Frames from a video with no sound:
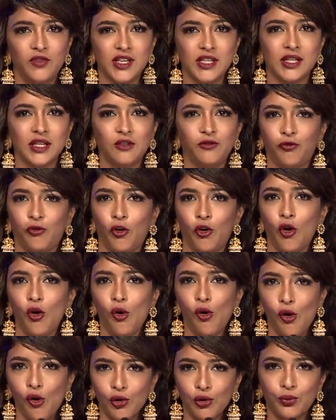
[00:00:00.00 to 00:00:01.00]
visit for
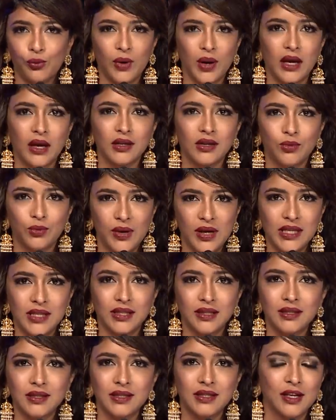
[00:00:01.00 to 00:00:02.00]
all re
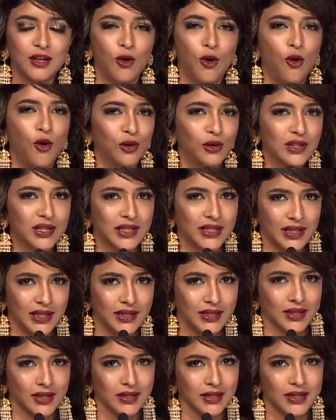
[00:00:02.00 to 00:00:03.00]
reasons and all
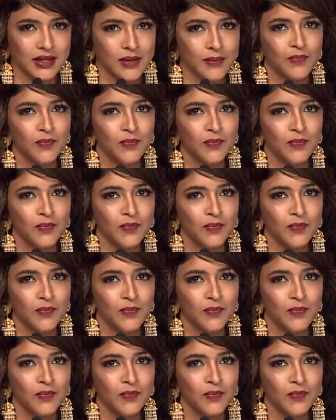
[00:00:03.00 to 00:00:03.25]
seasons.